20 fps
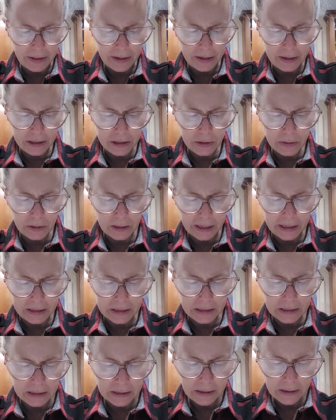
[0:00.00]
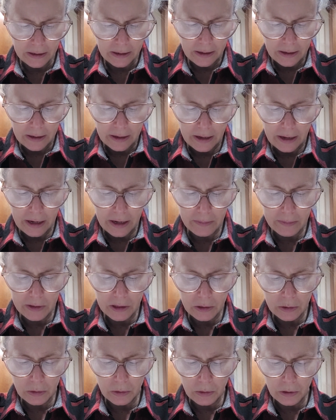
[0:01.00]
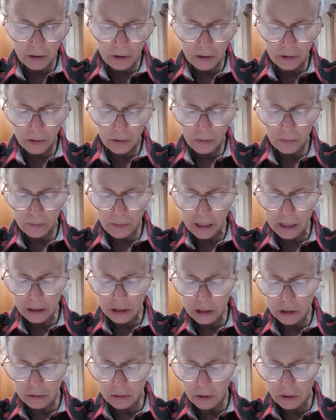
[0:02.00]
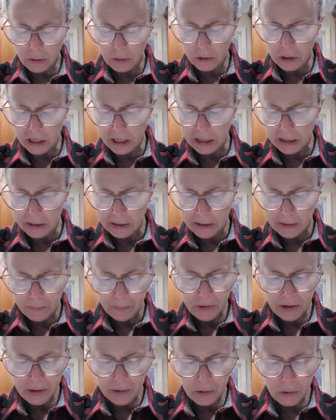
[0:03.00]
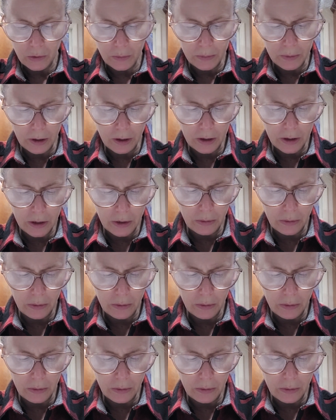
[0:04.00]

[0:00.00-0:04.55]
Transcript: the Israelites. I am the Lord who makes you holy and who brought